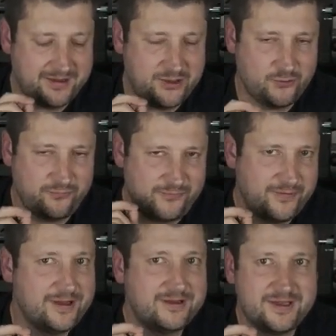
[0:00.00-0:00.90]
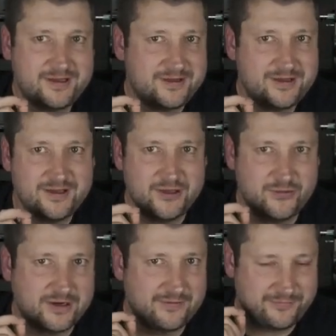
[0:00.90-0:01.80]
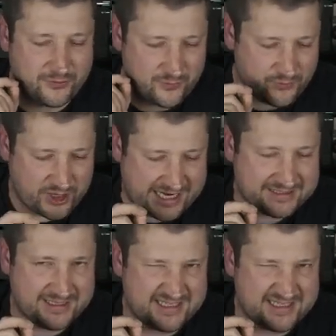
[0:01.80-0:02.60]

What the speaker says: you feel that you have compressed